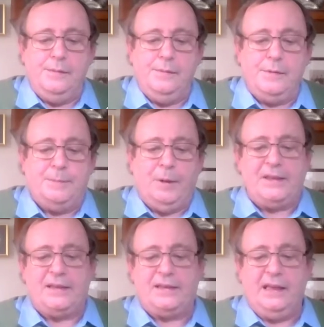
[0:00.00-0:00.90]

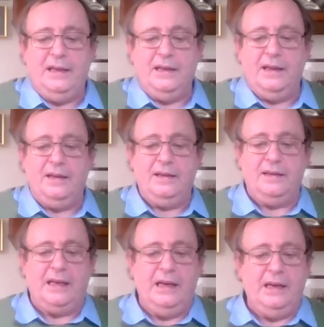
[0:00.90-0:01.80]
Smuts'
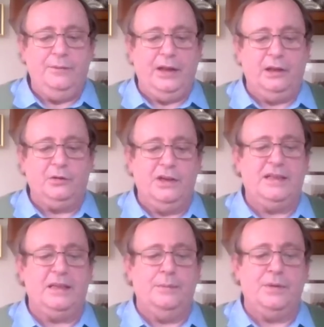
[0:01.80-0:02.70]
thinly veiled
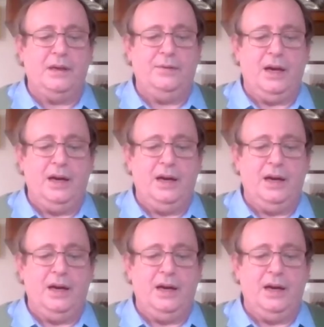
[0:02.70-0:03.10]
criticisms of